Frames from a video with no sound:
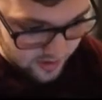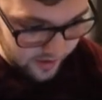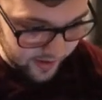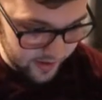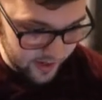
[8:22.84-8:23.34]

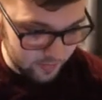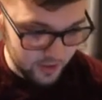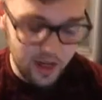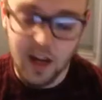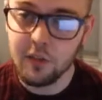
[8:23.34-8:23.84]
a
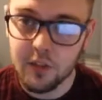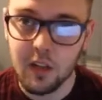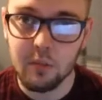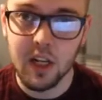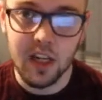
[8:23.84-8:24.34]
minute after
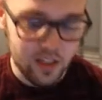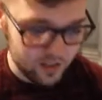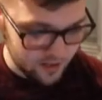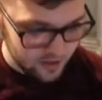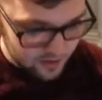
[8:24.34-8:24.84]
the
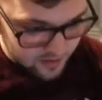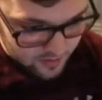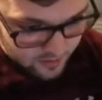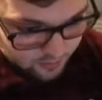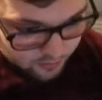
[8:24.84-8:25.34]
break,
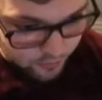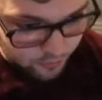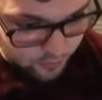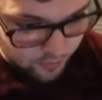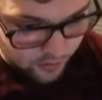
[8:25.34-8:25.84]

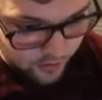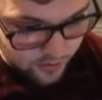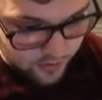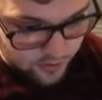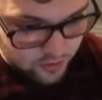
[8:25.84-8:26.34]

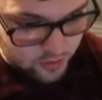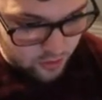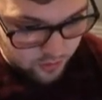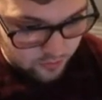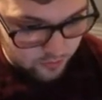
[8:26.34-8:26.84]
before
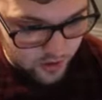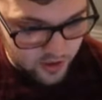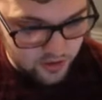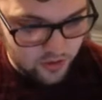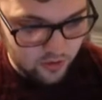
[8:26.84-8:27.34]
Jordan
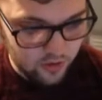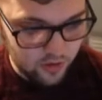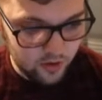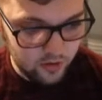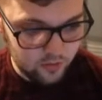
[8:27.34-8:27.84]
White
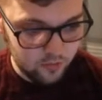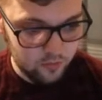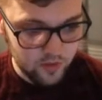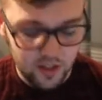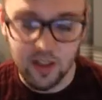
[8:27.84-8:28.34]
scored.
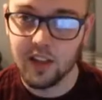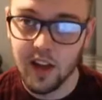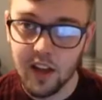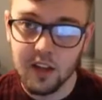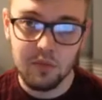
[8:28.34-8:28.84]
Nicky
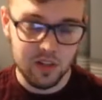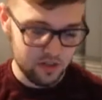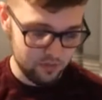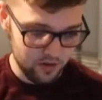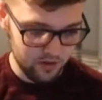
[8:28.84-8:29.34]
Cannon missed
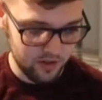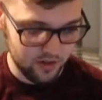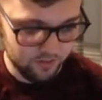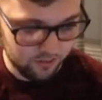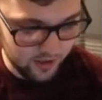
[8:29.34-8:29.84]
a penalty
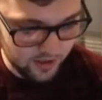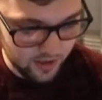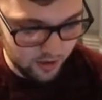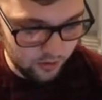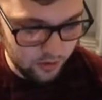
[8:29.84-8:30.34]
at
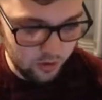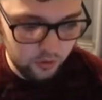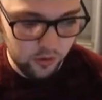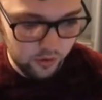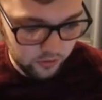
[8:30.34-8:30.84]
3-0. Cole
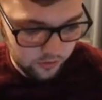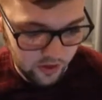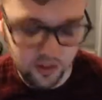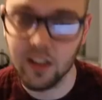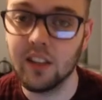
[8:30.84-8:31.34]
Donaldson
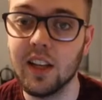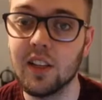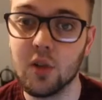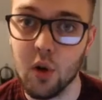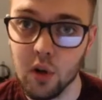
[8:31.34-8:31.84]
and Nikolai
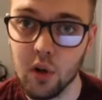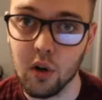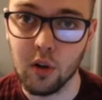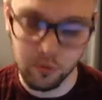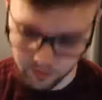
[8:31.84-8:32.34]

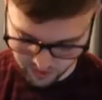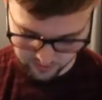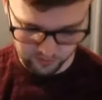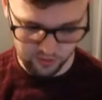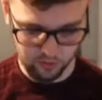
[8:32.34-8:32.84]
Todorov
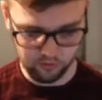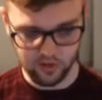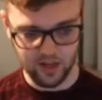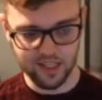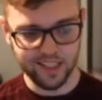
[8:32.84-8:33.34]
getting the goals
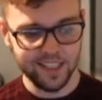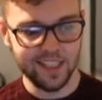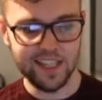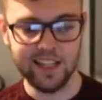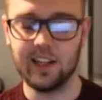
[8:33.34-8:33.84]
there
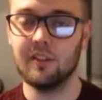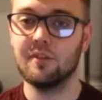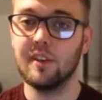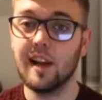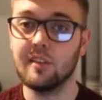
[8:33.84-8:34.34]
in a
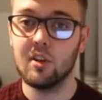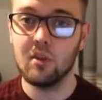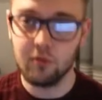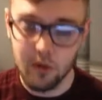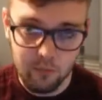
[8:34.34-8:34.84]

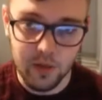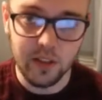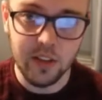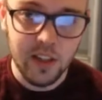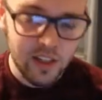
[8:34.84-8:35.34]
5-0
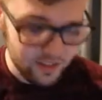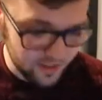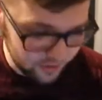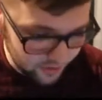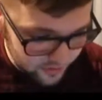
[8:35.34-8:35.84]
thumping.
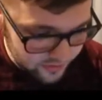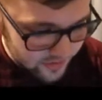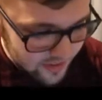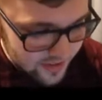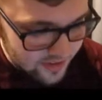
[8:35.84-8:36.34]
The
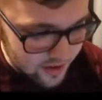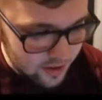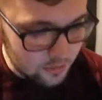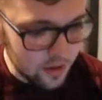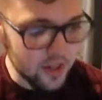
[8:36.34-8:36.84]
Dundee
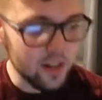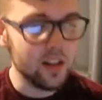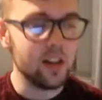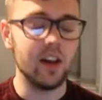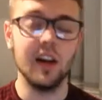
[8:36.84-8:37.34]
derby,
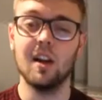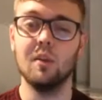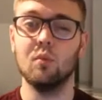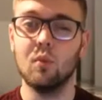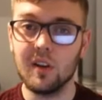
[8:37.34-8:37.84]

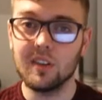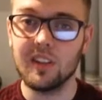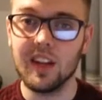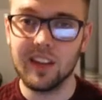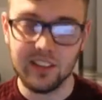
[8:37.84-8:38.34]
and what
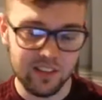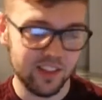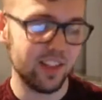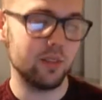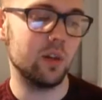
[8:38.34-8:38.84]
an
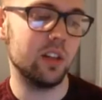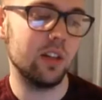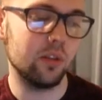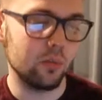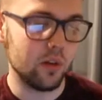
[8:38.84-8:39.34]
entertaining one
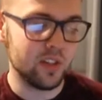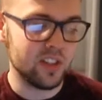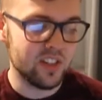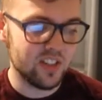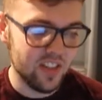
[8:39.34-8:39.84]
this was.
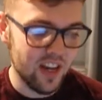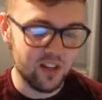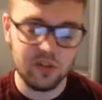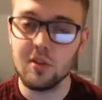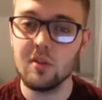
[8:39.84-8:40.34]

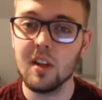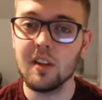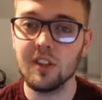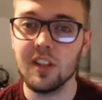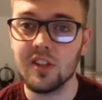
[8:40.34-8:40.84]
6-2 it
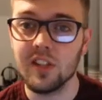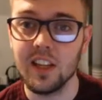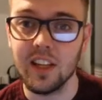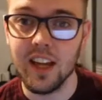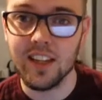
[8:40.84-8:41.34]
finished to
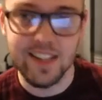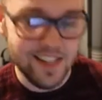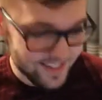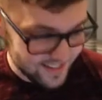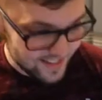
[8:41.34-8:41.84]
United,